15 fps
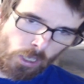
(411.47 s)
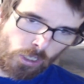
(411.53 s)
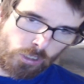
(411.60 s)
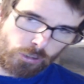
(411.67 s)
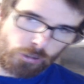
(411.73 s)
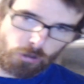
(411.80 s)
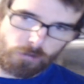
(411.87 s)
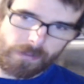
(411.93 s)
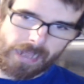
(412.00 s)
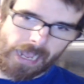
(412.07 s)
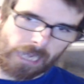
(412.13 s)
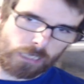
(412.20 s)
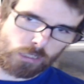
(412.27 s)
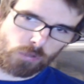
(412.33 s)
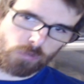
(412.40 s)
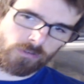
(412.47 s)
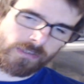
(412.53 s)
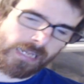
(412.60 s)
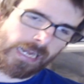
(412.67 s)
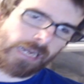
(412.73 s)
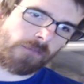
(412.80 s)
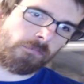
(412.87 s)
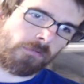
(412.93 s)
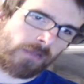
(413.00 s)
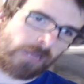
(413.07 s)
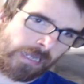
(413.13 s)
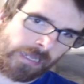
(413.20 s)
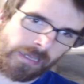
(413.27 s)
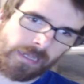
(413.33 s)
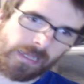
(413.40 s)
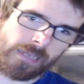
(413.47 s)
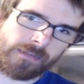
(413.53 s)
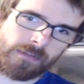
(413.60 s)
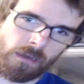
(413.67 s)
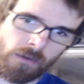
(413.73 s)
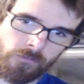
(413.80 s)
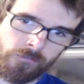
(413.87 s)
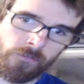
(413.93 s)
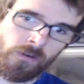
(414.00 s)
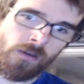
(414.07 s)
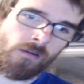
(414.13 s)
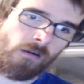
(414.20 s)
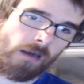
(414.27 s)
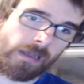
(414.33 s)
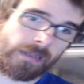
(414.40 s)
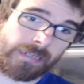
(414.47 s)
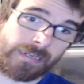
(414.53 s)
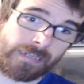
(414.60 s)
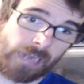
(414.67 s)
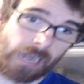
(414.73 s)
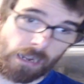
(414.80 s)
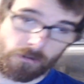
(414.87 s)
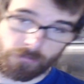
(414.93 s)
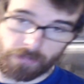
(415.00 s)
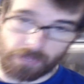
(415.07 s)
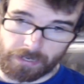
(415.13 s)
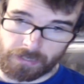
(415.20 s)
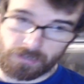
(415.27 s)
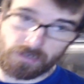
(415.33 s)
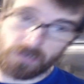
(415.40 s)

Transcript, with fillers: to the actual state of play itself like the entire thing.